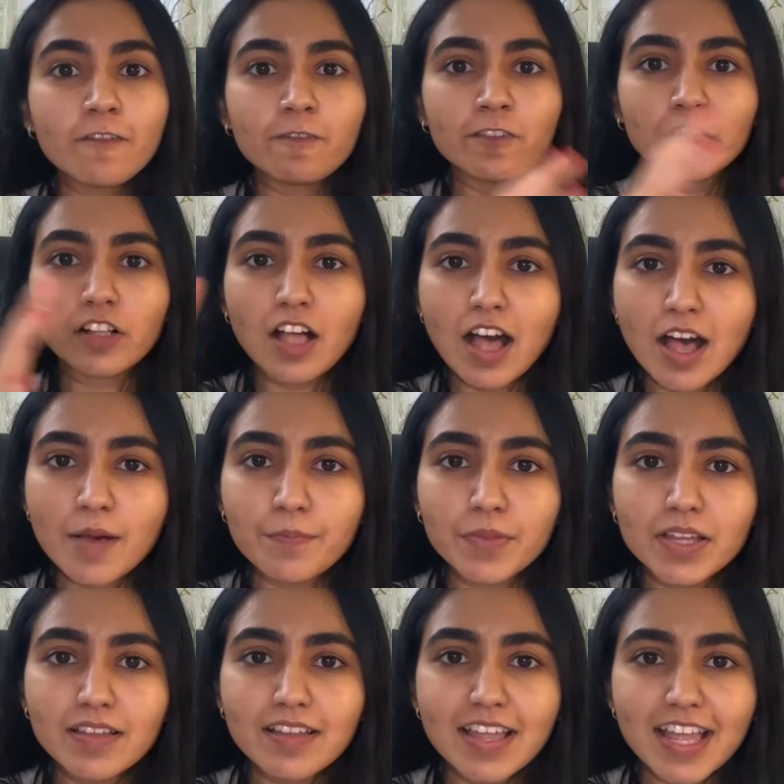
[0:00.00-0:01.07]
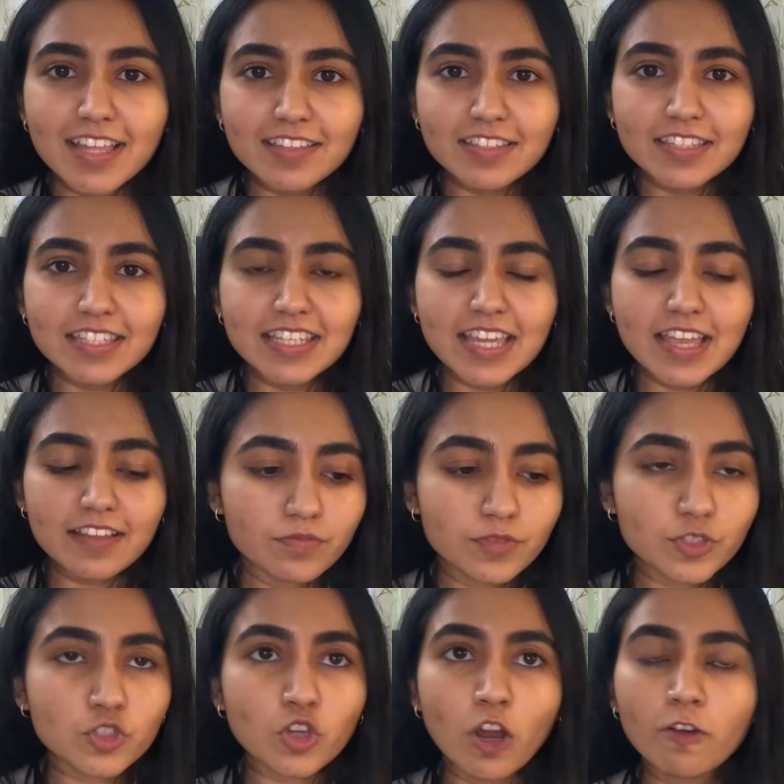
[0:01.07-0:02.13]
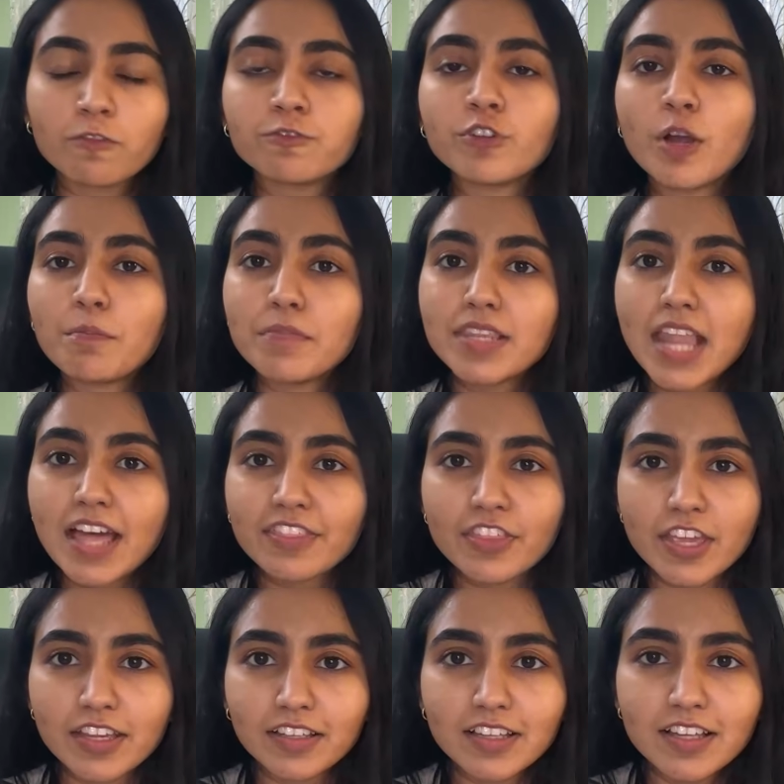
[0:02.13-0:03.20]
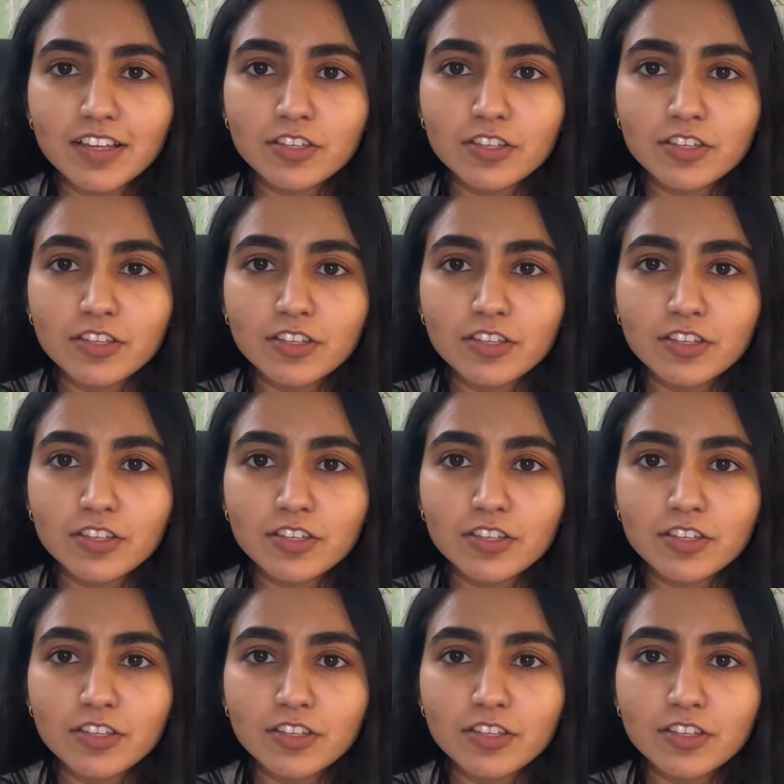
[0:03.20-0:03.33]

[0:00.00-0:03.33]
fill up and see it start from nothing